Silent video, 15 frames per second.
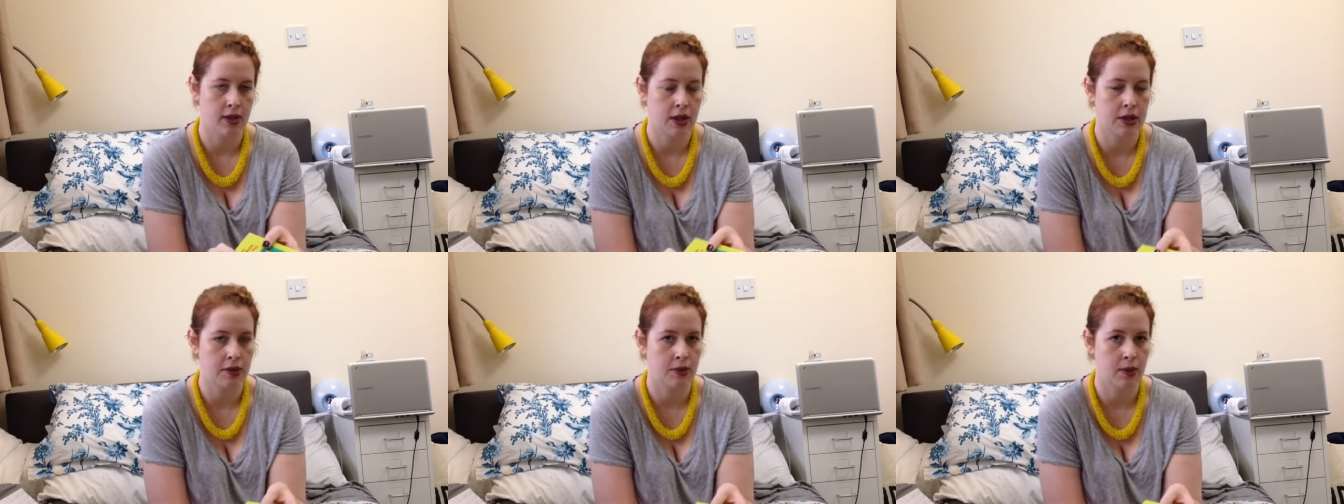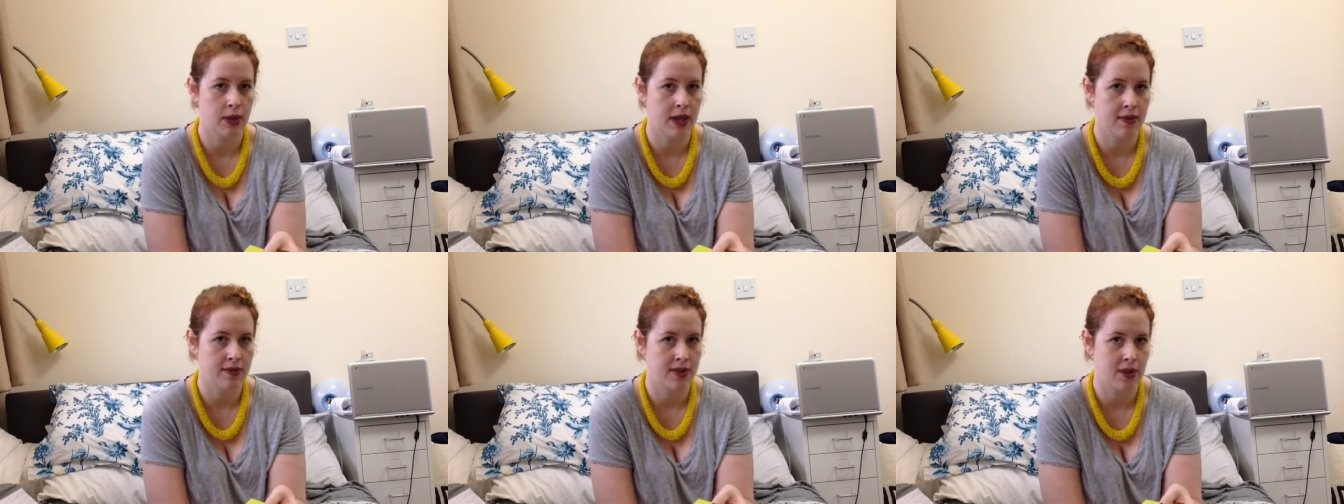who
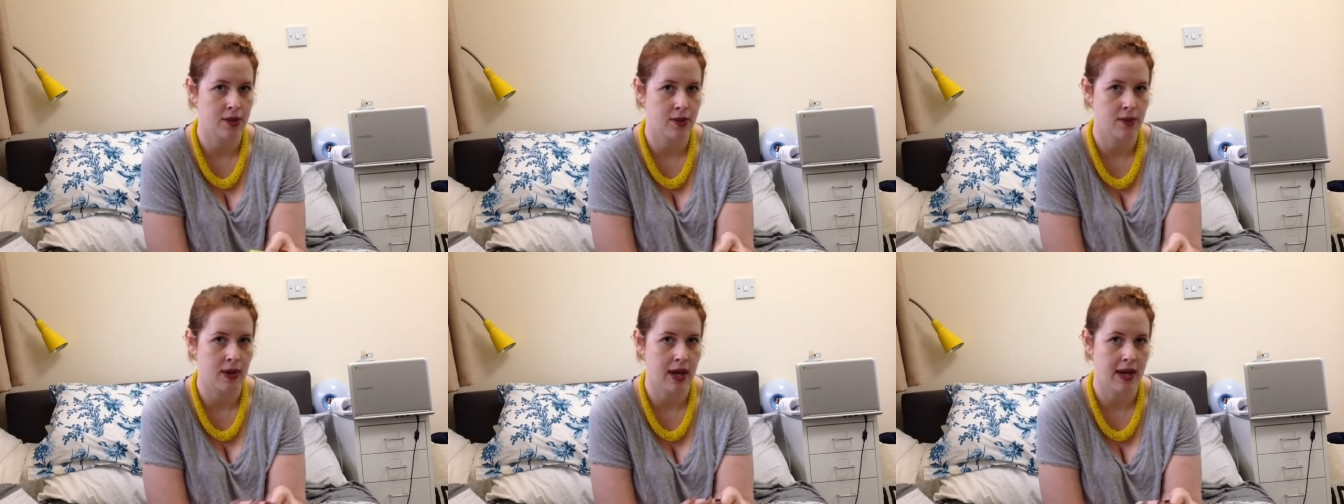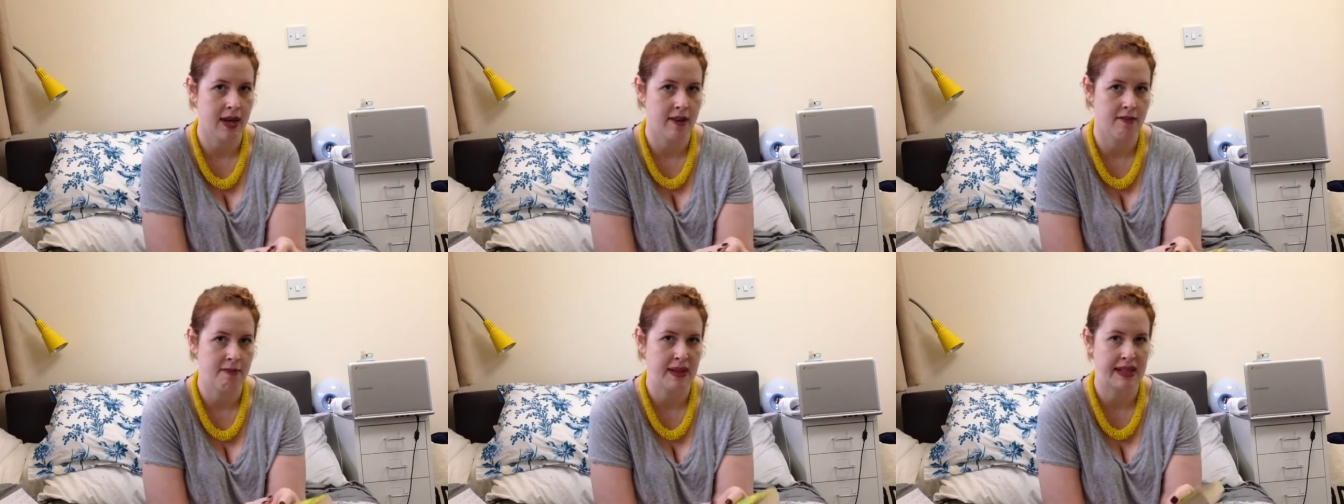if you
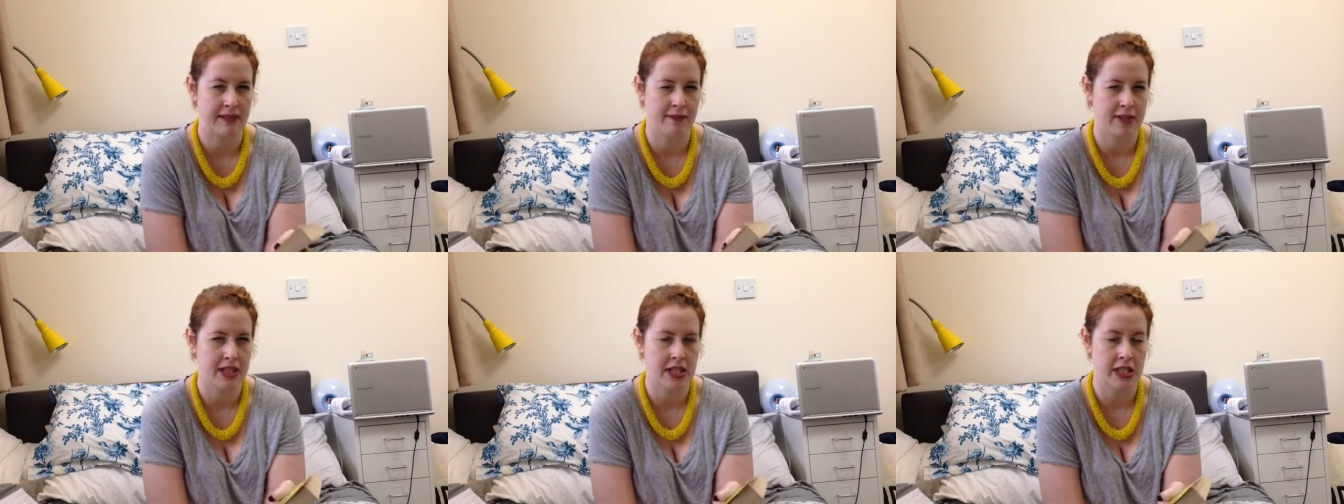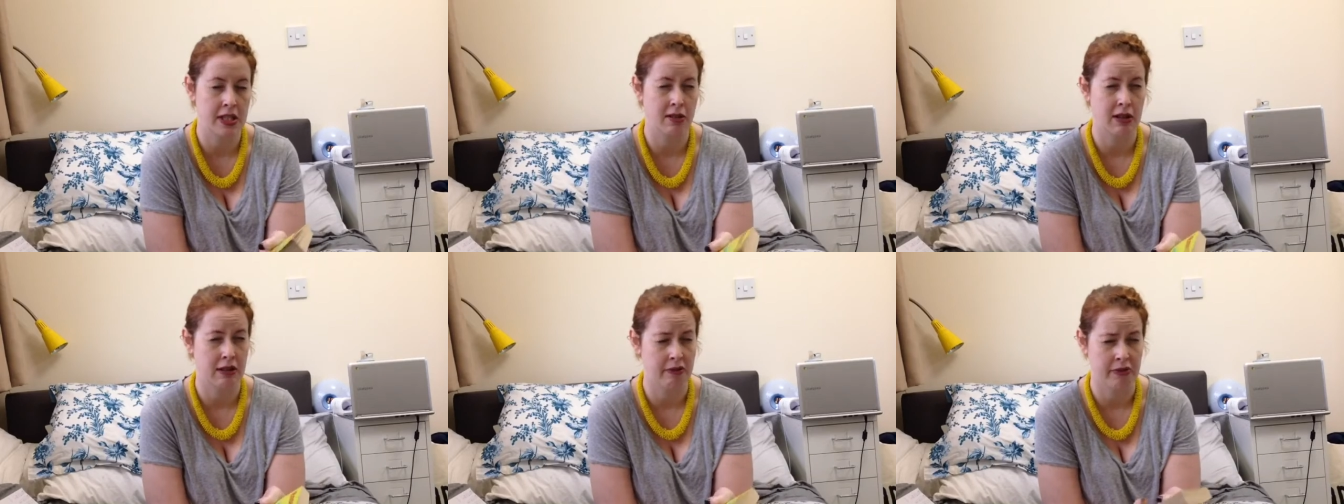have been
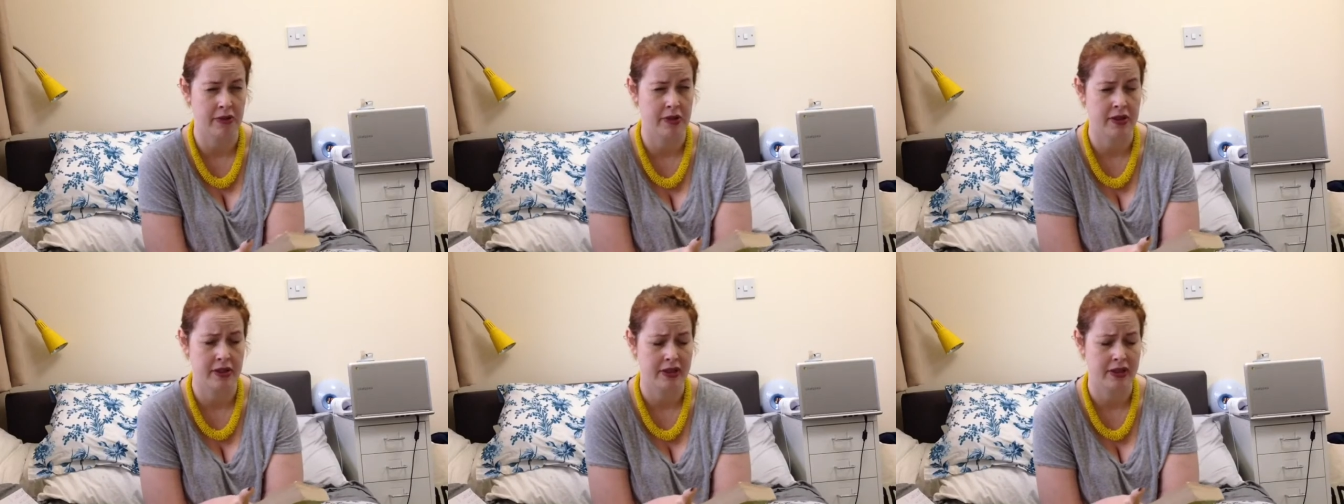vegetarian for